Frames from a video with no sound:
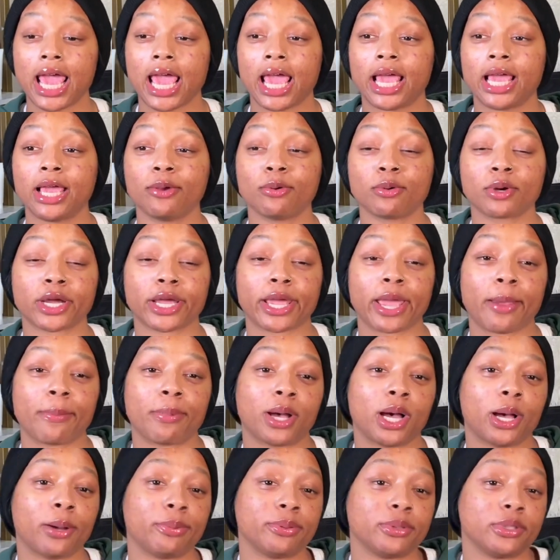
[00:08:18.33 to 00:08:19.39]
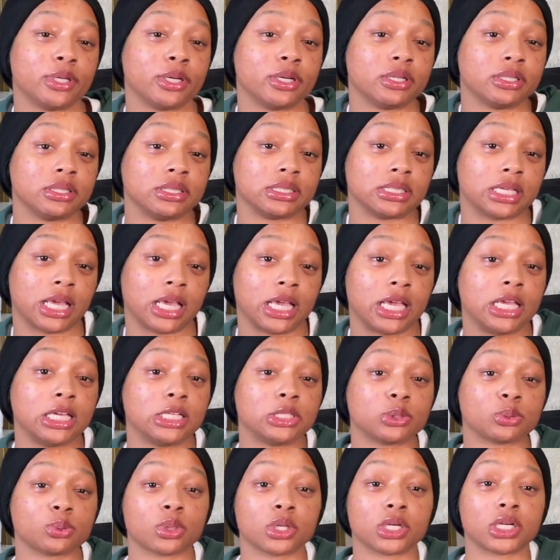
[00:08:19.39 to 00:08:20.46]
He work at Papa Do's, and he
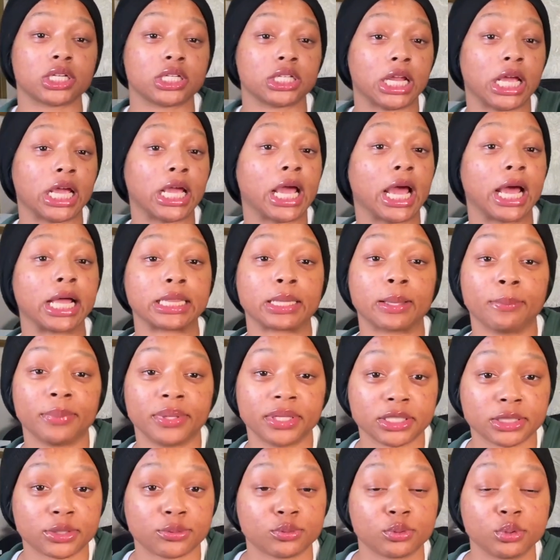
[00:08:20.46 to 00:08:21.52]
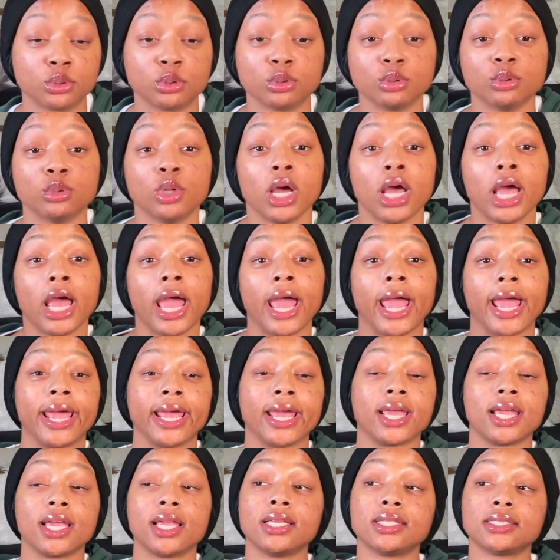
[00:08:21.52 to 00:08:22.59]
swear they got the best food.
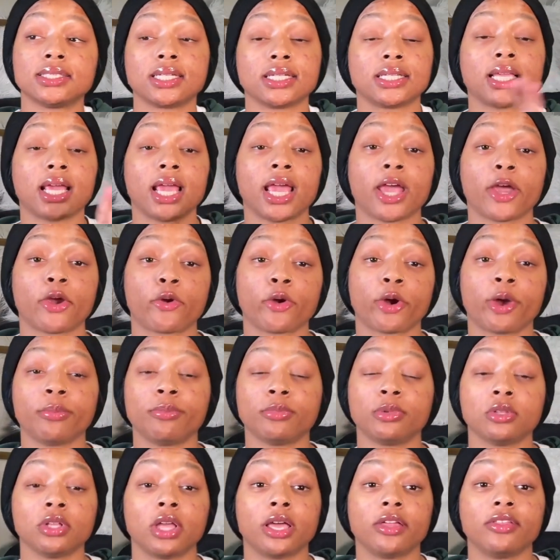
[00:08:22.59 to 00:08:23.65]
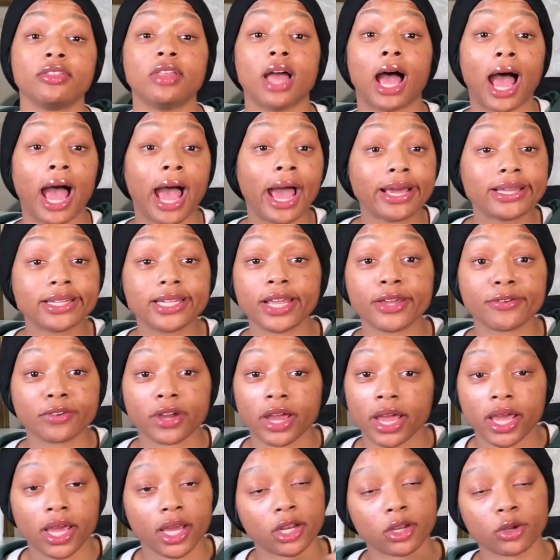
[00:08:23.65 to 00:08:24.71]
And he said they had creme brulee. I never
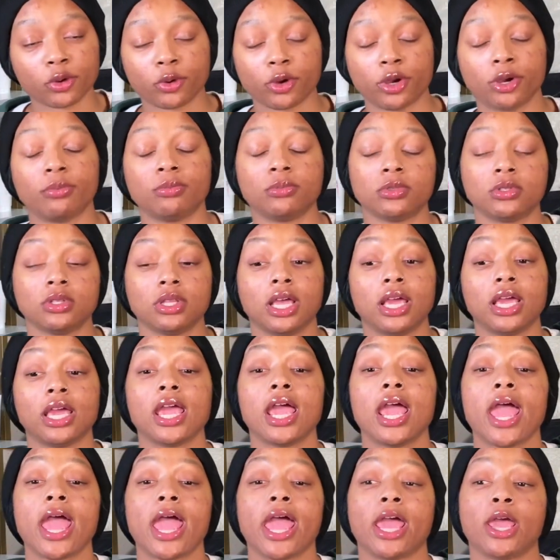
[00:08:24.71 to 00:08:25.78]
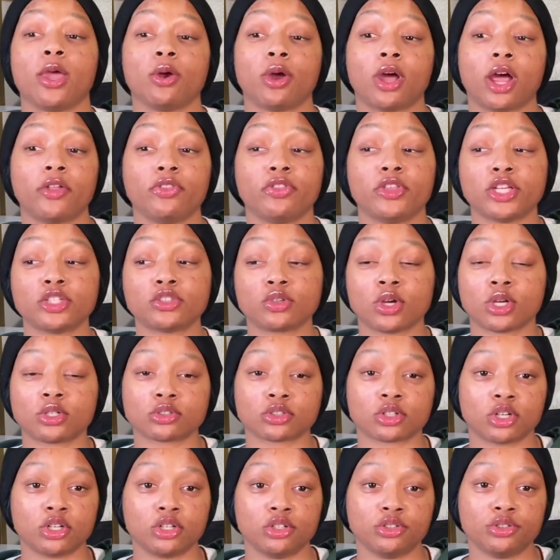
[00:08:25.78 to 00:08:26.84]
had a creme brulee, and that's what I was
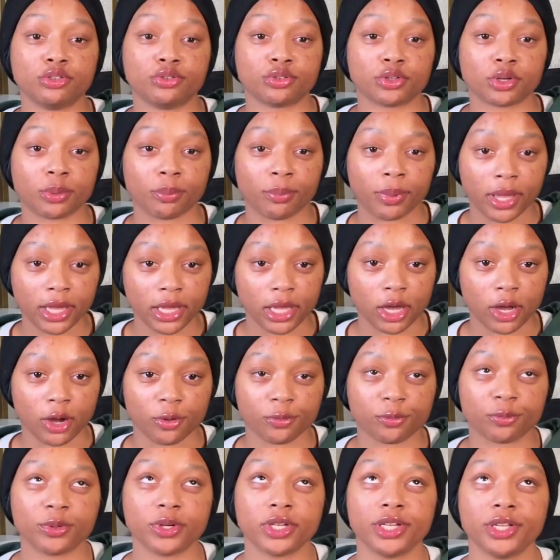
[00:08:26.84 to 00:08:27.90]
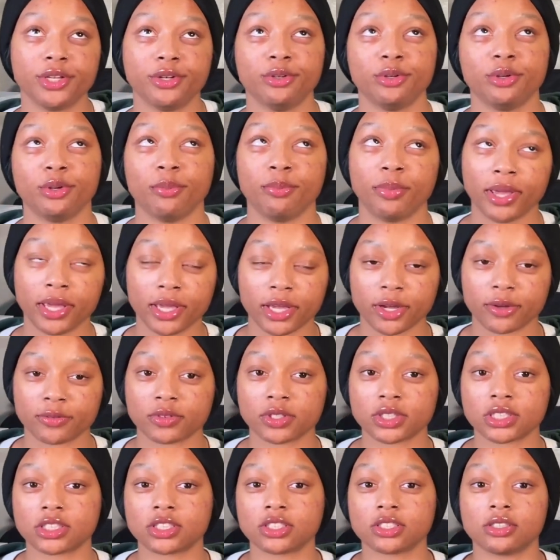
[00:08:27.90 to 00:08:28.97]
going to do for the bake-off. We didn't do the bake-off
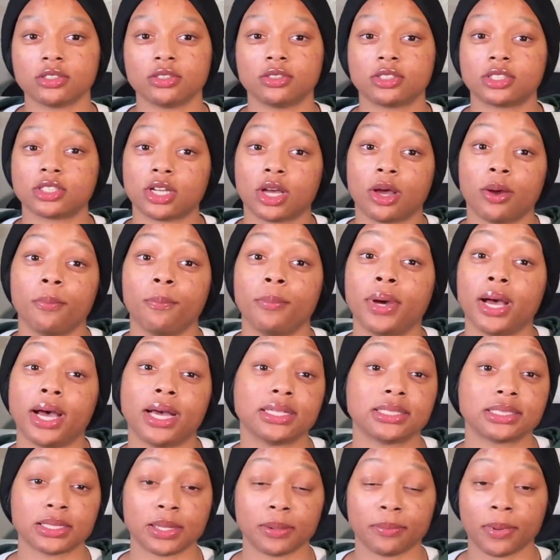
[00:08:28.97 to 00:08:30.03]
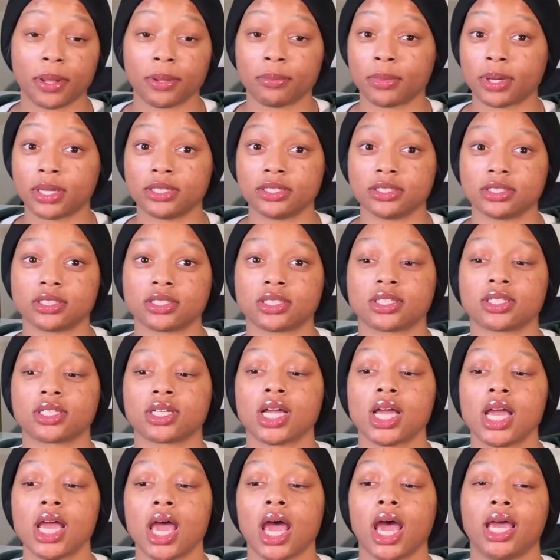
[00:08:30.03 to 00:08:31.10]
this year, so, but I still made my
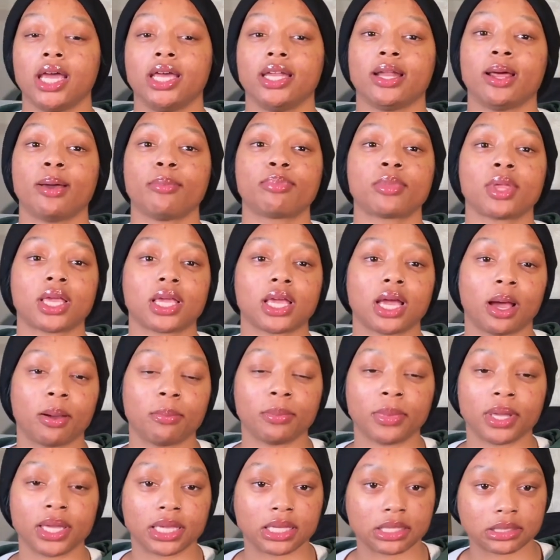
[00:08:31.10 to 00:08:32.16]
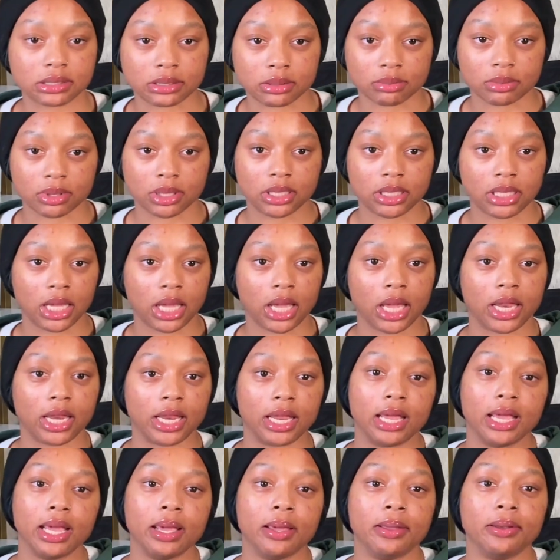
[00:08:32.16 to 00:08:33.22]
dessert. And I'm thinking I'm making something
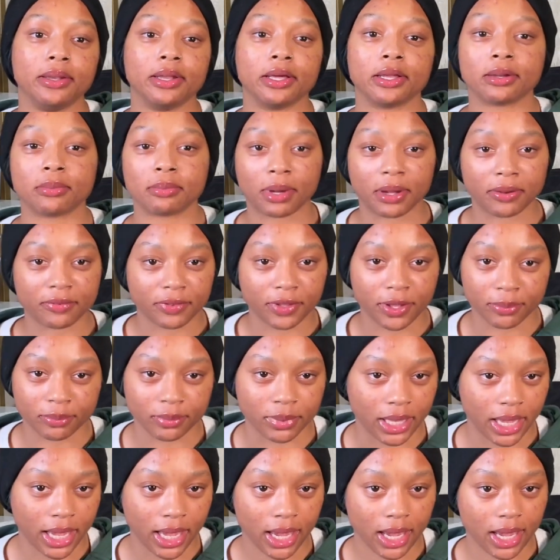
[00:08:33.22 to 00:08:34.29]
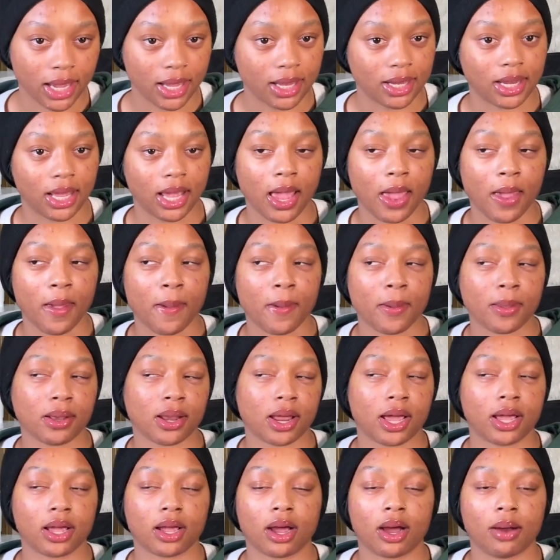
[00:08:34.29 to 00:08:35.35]
that none of my family had, and,
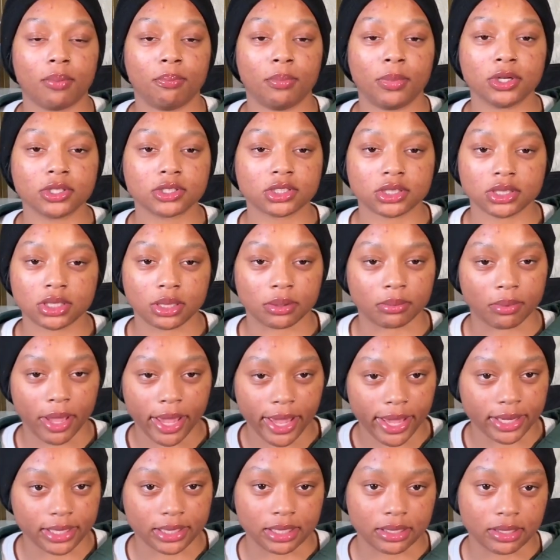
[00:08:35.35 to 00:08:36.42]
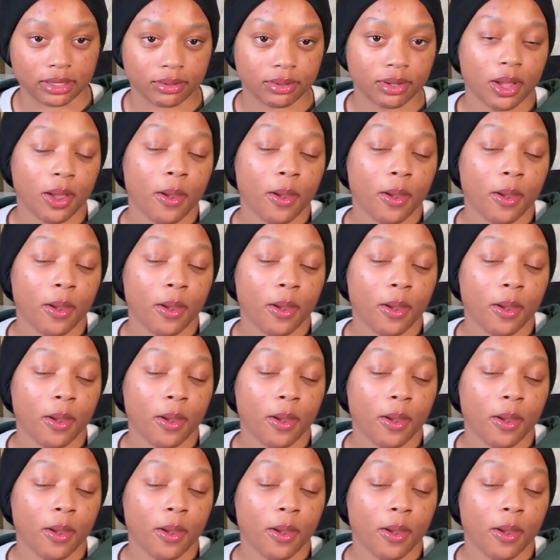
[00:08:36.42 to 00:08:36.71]
like, most of them had it.